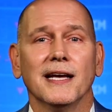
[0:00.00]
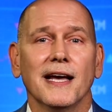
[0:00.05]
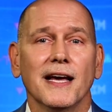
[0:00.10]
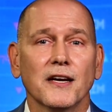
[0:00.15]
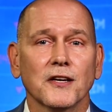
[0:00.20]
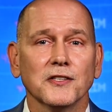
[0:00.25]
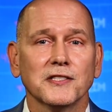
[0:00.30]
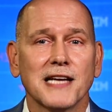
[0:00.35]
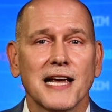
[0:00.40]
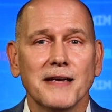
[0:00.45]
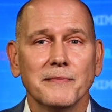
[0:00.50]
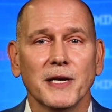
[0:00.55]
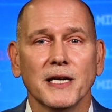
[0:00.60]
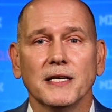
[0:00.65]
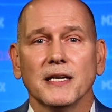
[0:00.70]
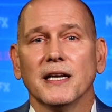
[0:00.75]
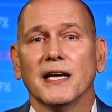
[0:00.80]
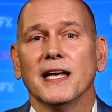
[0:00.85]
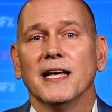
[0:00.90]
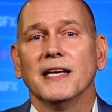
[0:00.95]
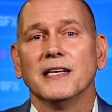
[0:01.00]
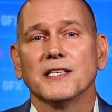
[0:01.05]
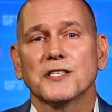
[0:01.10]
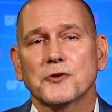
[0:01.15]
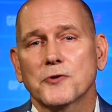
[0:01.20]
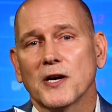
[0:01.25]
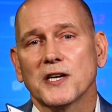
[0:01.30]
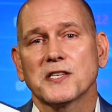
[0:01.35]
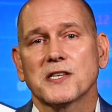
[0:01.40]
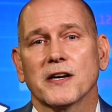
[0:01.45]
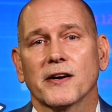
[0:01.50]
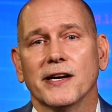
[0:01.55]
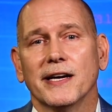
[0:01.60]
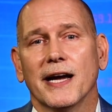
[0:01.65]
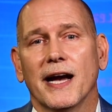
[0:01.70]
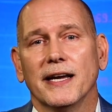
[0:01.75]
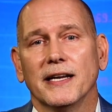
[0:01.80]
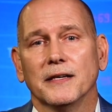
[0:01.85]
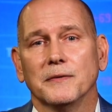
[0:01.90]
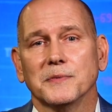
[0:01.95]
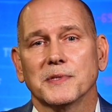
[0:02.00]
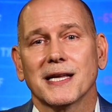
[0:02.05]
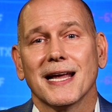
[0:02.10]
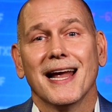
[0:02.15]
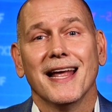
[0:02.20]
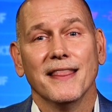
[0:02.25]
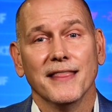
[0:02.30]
entertainment, and discretionary items,